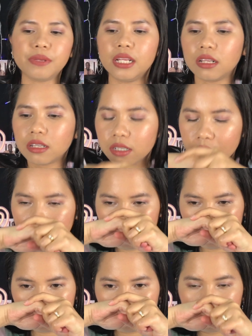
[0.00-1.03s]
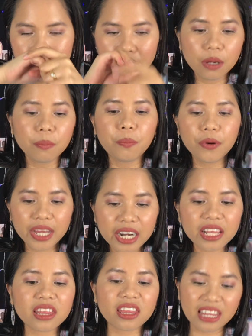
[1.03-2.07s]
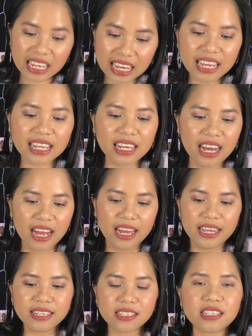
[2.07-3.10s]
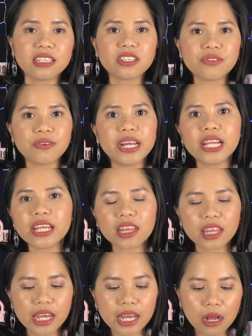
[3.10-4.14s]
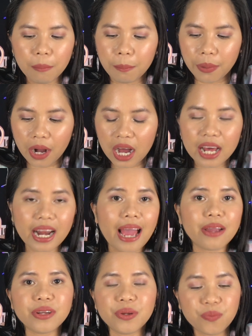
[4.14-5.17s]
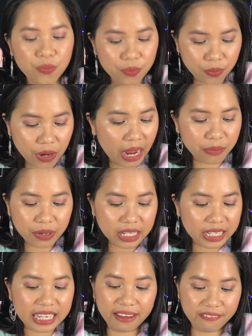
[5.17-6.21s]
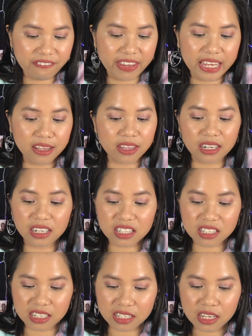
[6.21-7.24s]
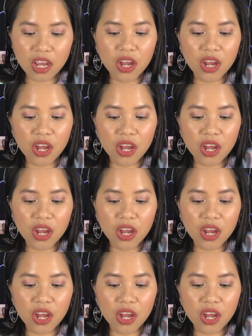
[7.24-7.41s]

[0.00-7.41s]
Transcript: milk. Pretty thick, guys. It's really thick, but I really can feel that it's